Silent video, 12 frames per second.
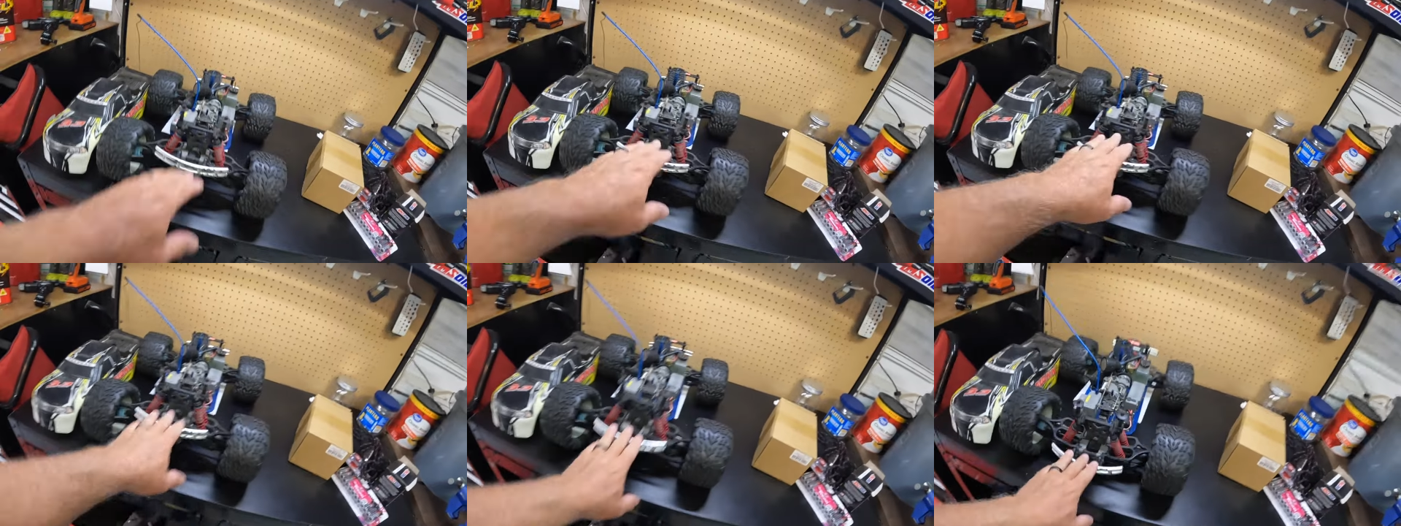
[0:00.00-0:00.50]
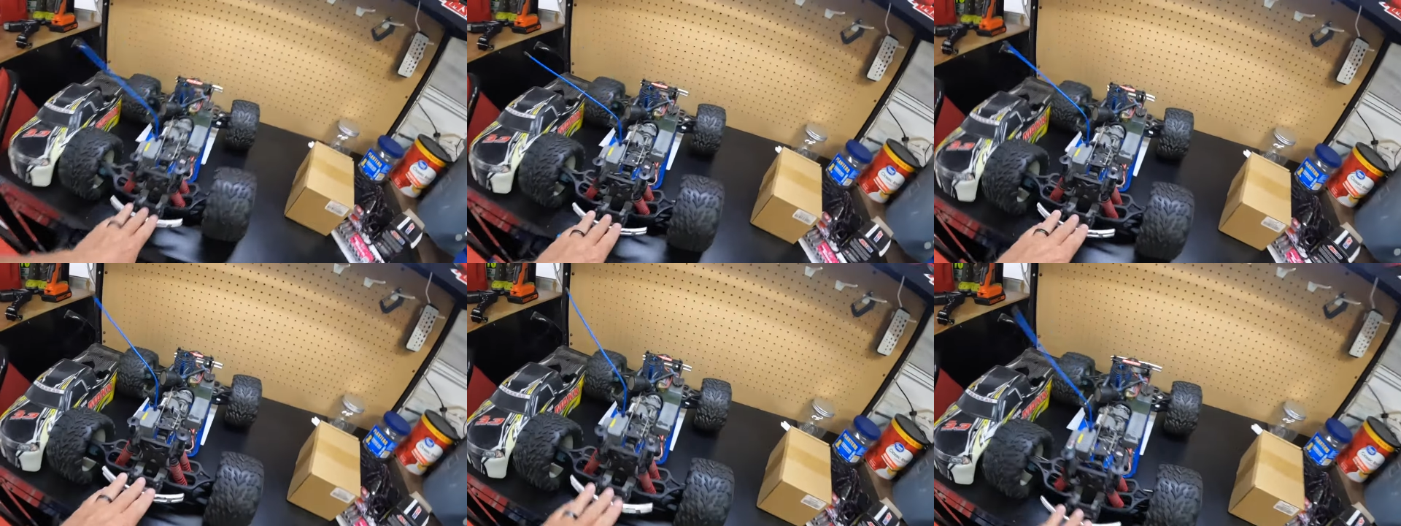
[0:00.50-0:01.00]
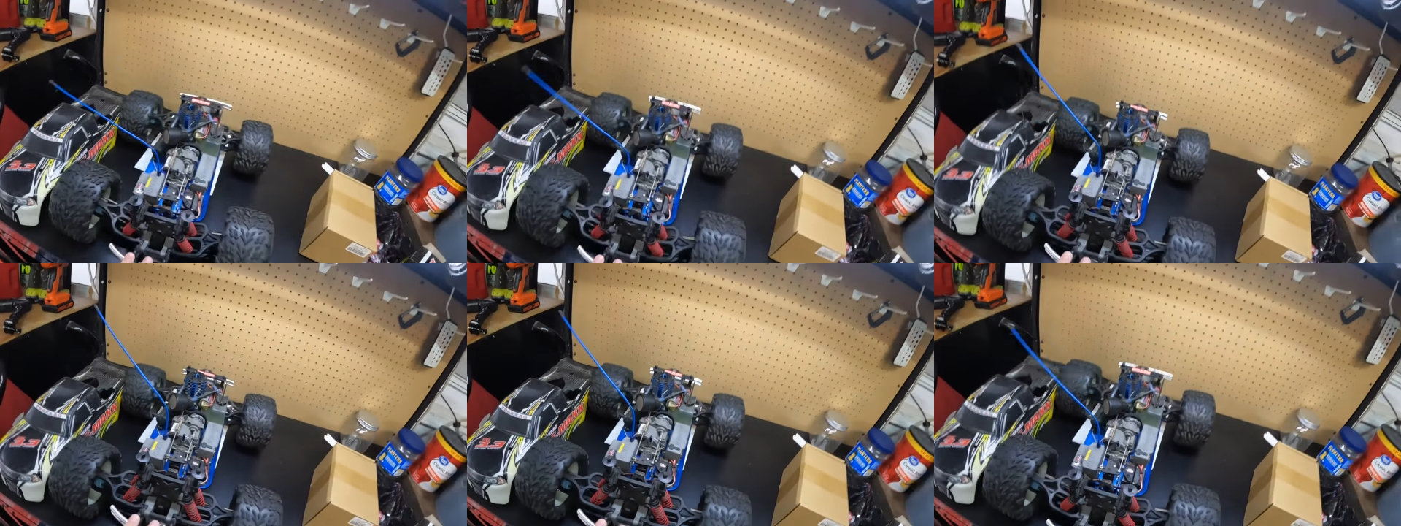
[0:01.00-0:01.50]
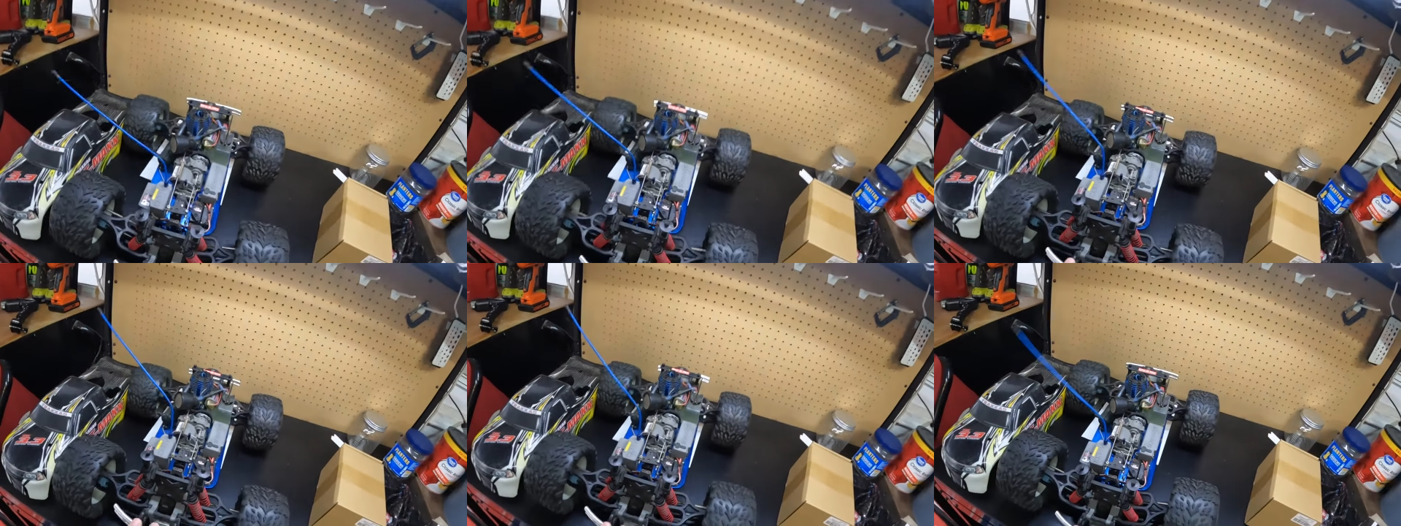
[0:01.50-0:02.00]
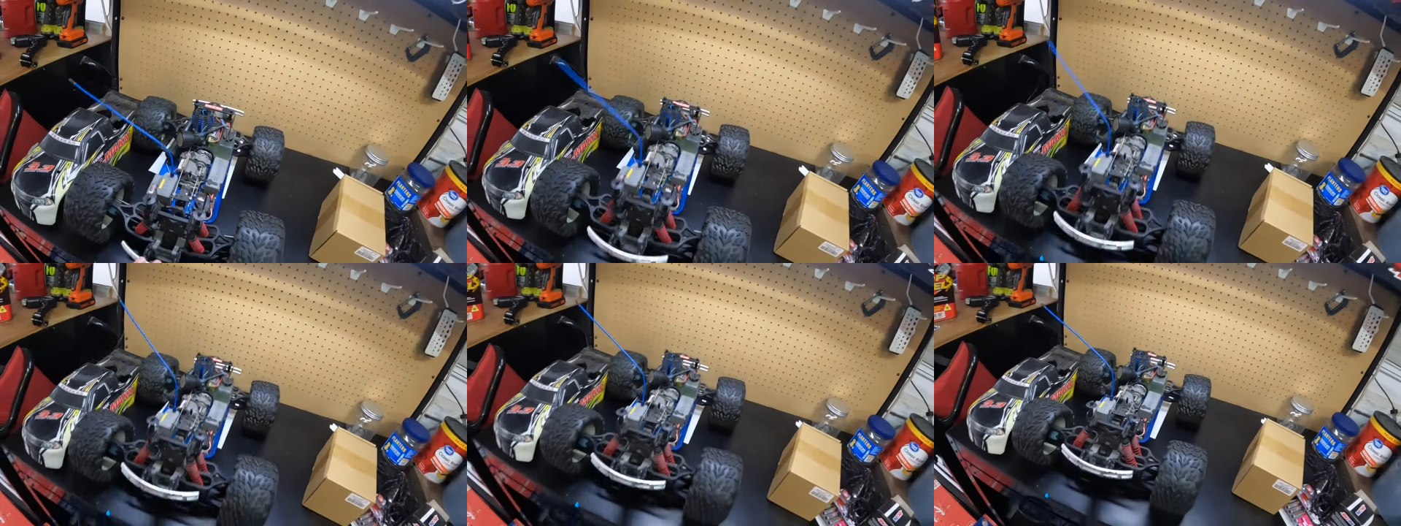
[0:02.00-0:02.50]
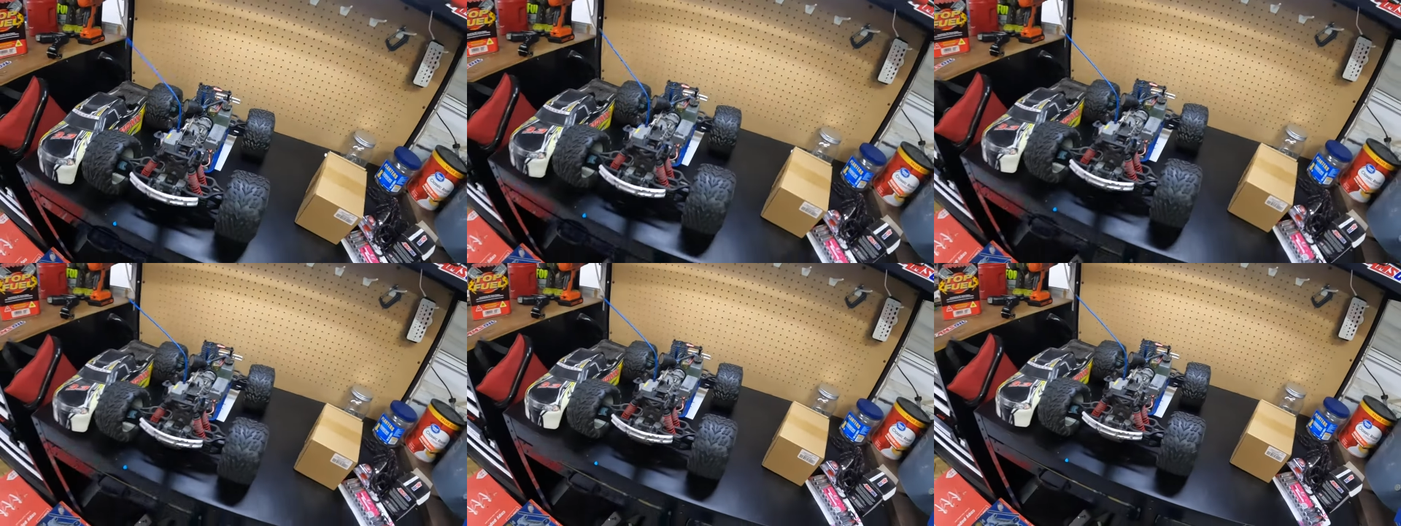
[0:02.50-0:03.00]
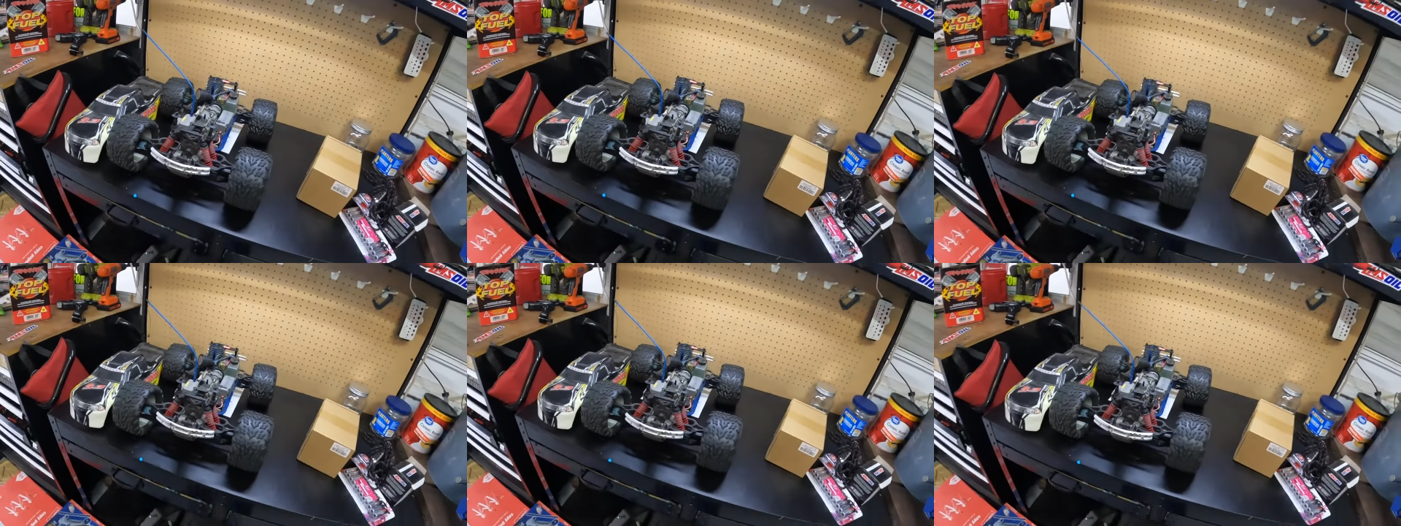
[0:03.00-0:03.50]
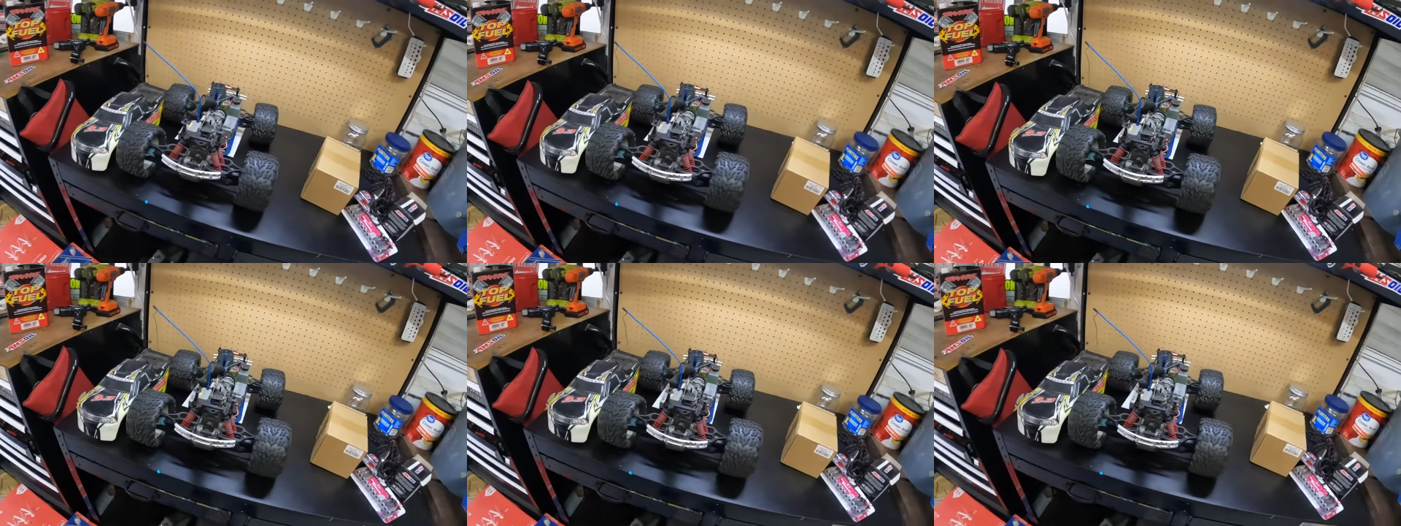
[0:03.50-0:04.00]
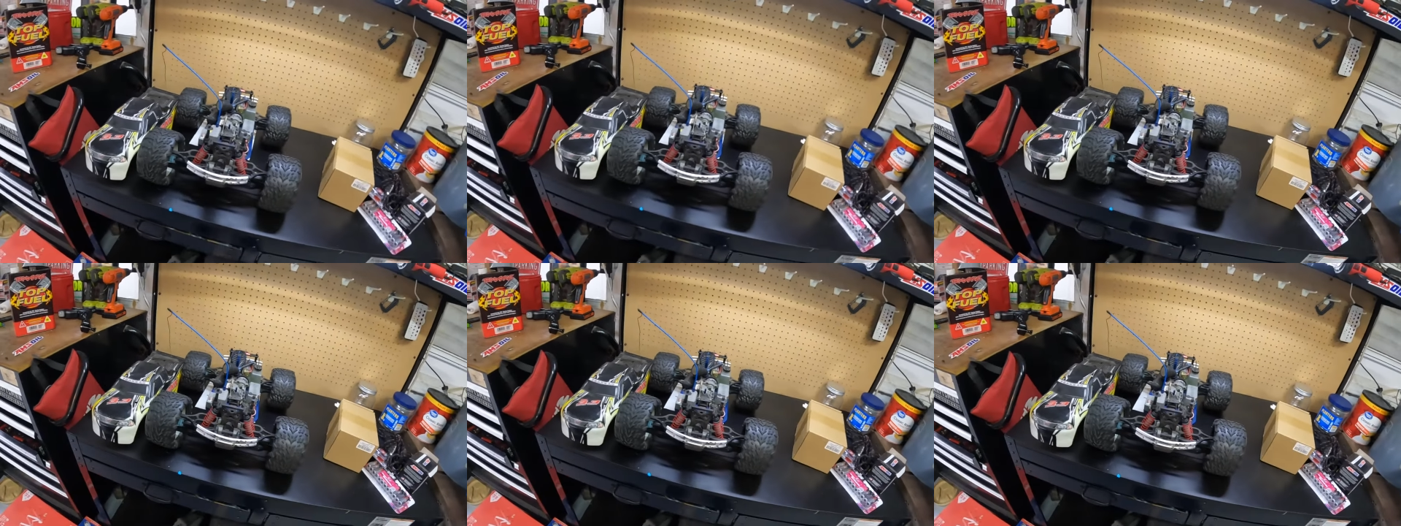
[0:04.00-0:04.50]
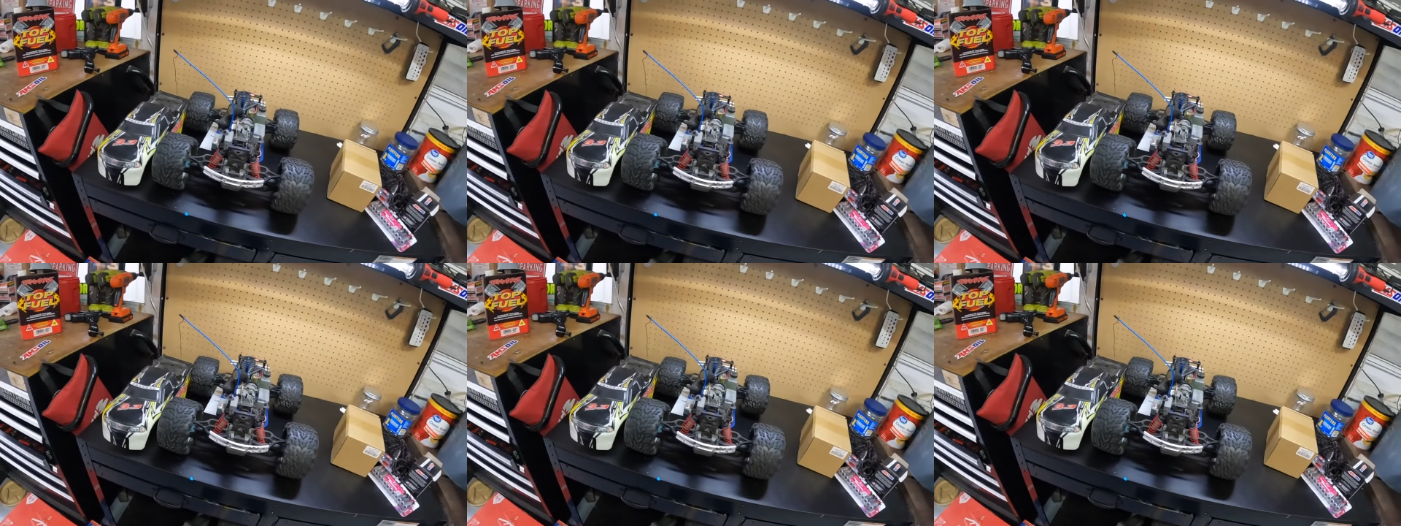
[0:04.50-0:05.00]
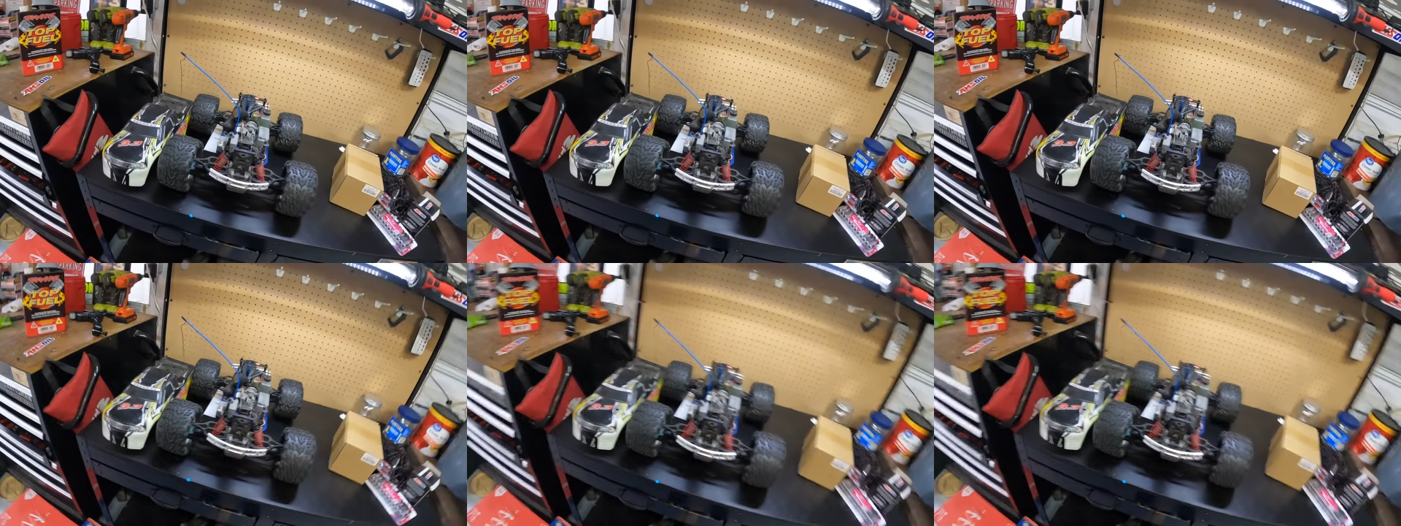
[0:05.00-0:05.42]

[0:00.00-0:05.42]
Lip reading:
[unreadable: no face in view]